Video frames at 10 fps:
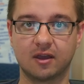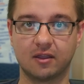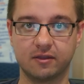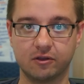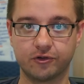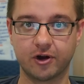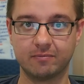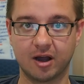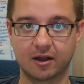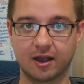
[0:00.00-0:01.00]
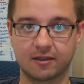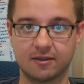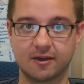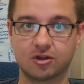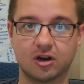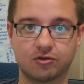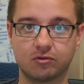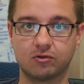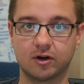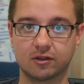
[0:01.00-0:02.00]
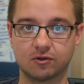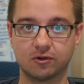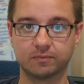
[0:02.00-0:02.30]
under the Trademark Act in section 122.